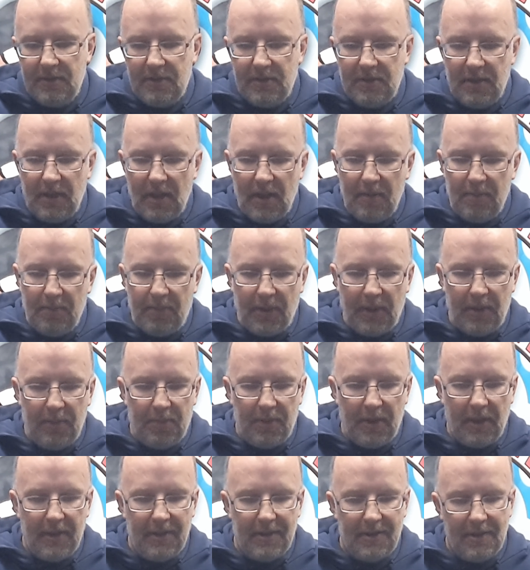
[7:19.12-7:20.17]
GMP
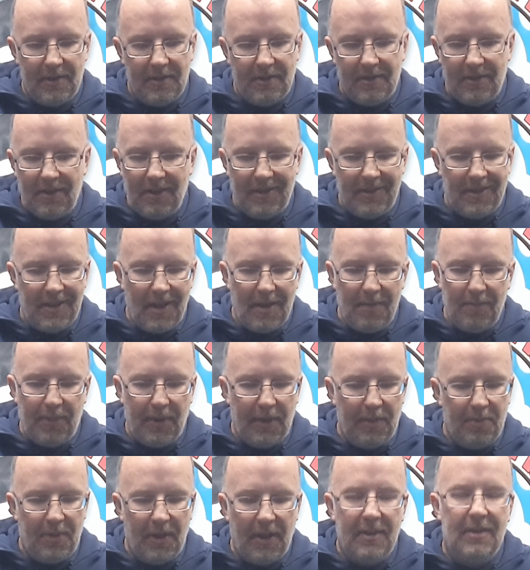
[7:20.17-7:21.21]
braces. The
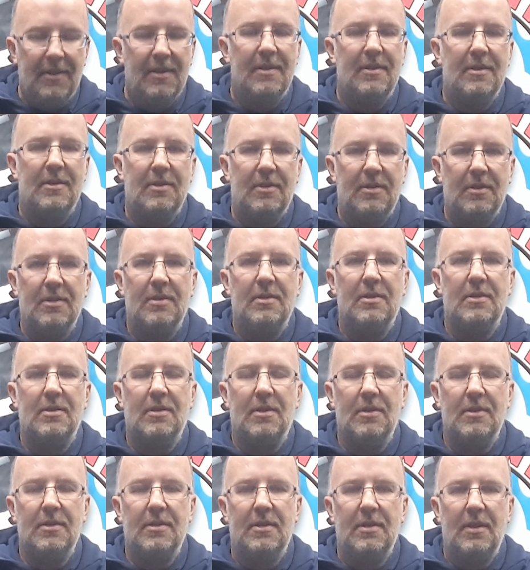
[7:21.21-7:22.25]
GMP braces is just as
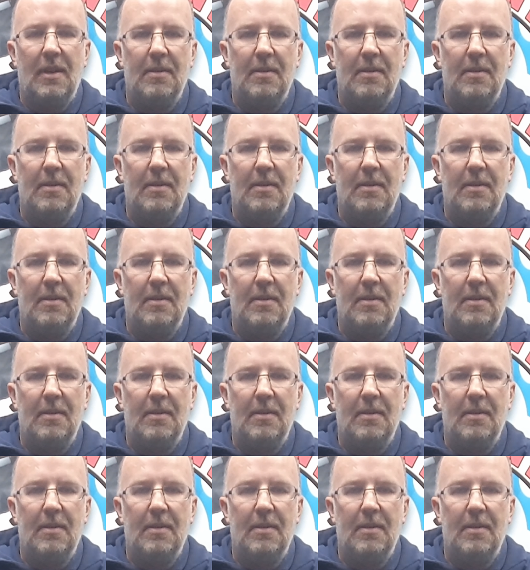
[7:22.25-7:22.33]
good.